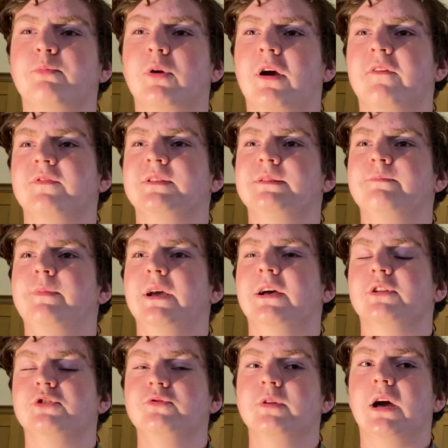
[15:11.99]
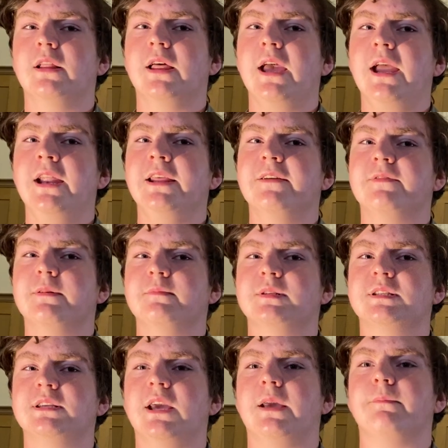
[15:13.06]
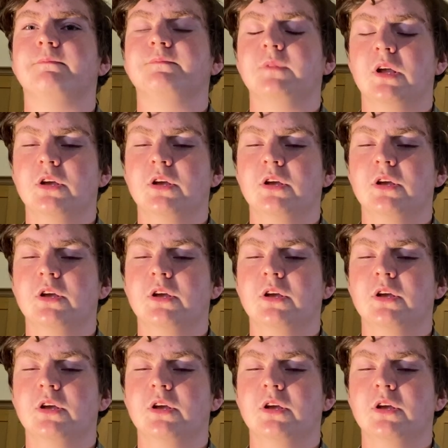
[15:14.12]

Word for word: prophets of Baal, do not let any of them escape.